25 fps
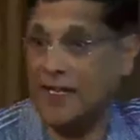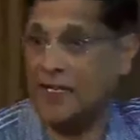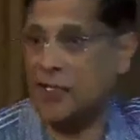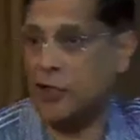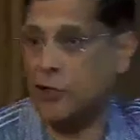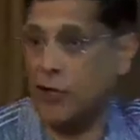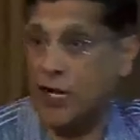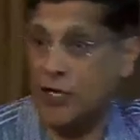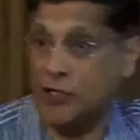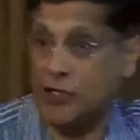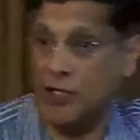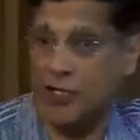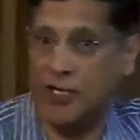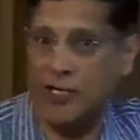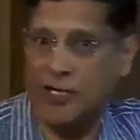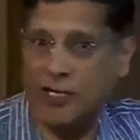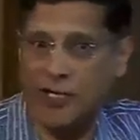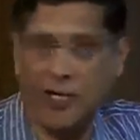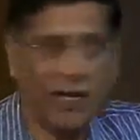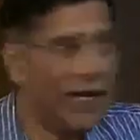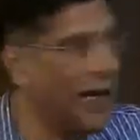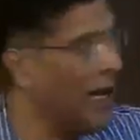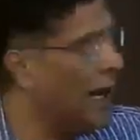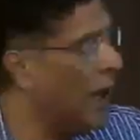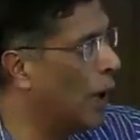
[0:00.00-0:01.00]
of illustration
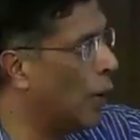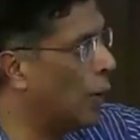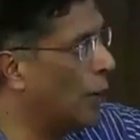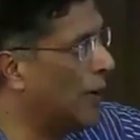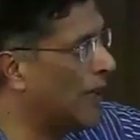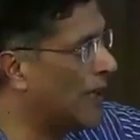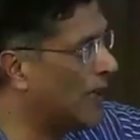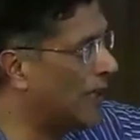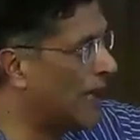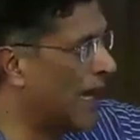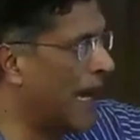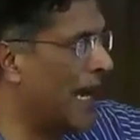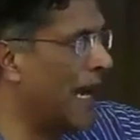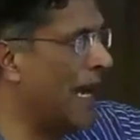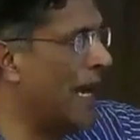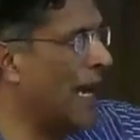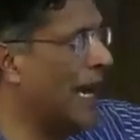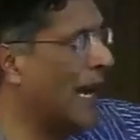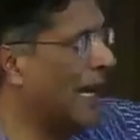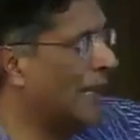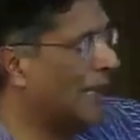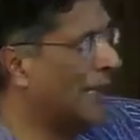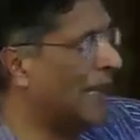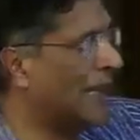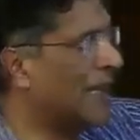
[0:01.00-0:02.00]
here, we say
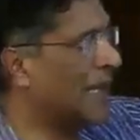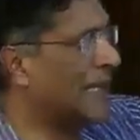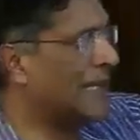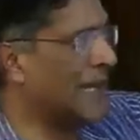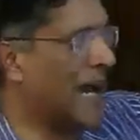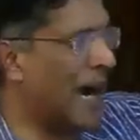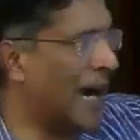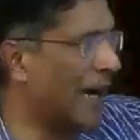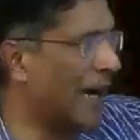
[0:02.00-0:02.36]
that the